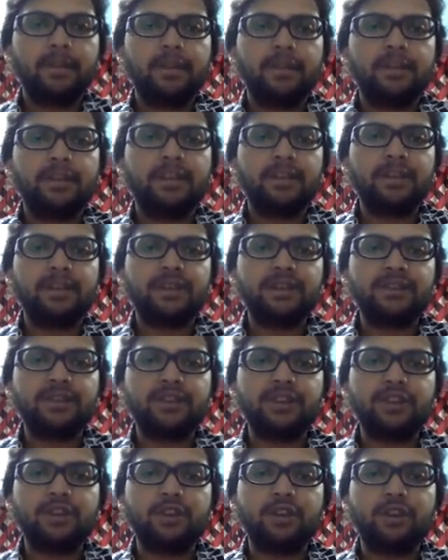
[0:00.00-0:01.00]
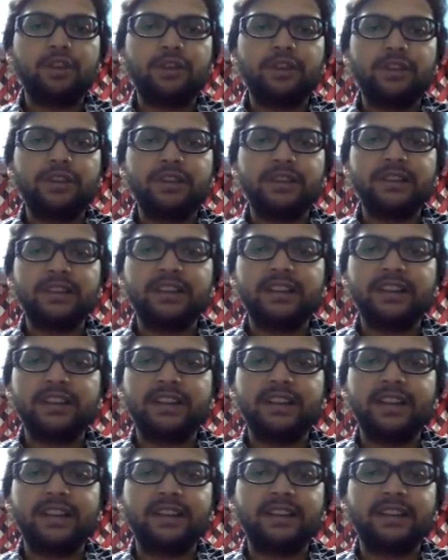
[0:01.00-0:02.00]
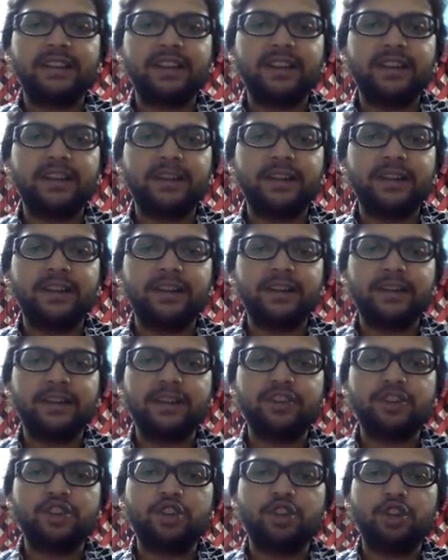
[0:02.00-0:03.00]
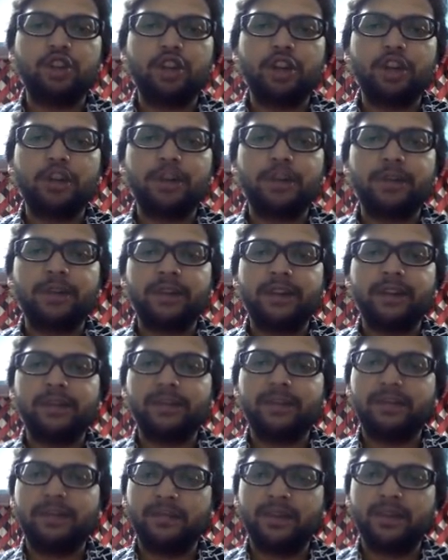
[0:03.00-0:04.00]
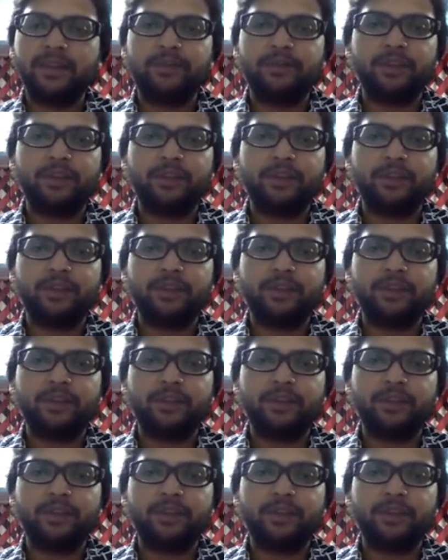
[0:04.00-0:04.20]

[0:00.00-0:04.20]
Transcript: The ministerial conference agreed that the TRIP agreement should not prevent member